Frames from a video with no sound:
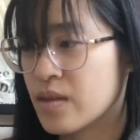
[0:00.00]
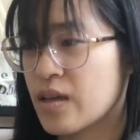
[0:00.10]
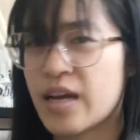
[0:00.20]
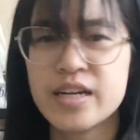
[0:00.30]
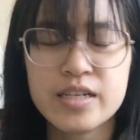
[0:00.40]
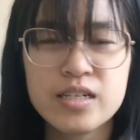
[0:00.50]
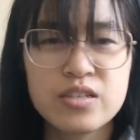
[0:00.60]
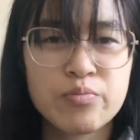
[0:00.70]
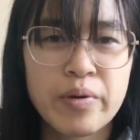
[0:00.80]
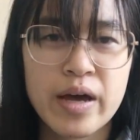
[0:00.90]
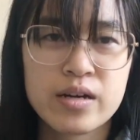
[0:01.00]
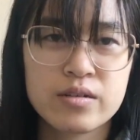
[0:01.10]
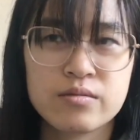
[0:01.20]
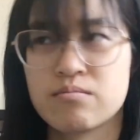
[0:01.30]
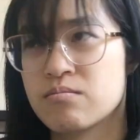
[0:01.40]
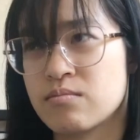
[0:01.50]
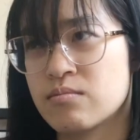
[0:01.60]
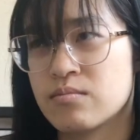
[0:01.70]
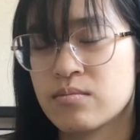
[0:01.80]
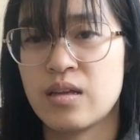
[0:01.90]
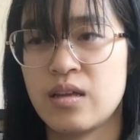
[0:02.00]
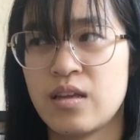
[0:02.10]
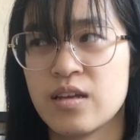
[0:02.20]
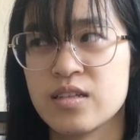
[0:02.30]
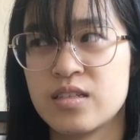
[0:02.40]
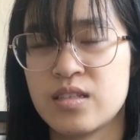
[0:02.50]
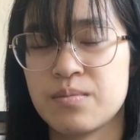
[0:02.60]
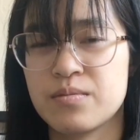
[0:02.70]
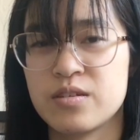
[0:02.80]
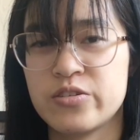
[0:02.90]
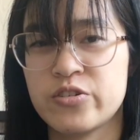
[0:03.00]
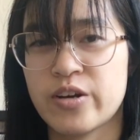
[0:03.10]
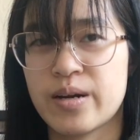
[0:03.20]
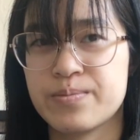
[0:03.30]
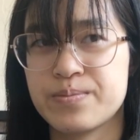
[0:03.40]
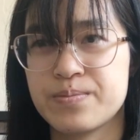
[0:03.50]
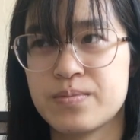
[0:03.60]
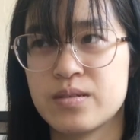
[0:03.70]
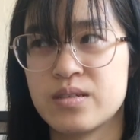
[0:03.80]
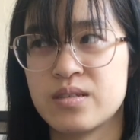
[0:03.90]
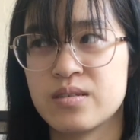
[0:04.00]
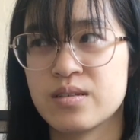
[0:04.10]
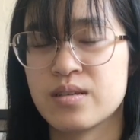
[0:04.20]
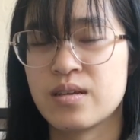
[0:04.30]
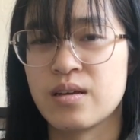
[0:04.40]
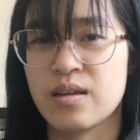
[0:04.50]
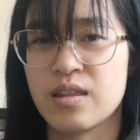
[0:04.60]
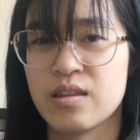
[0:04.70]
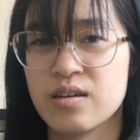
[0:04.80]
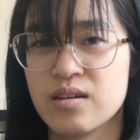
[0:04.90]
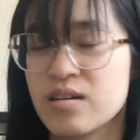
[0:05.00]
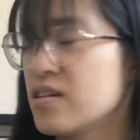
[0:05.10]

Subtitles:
And I knitted to pattern except the straps, I think.